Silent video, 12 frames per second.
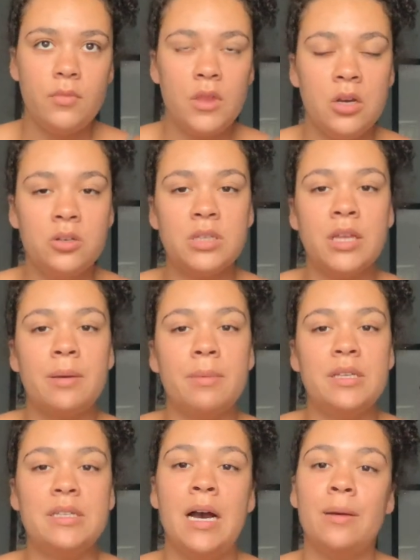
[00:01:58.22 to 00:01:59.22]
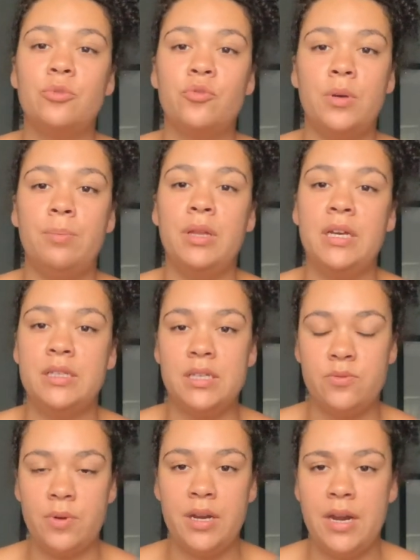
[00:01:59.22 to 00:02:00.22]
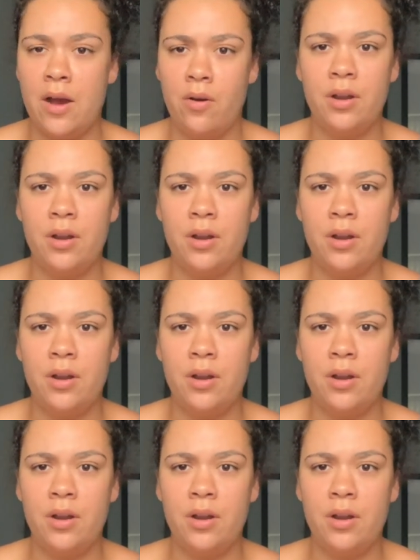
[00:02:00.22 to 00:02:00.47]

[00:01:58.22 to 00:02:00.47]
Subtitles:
Those are like my top 3 places right now,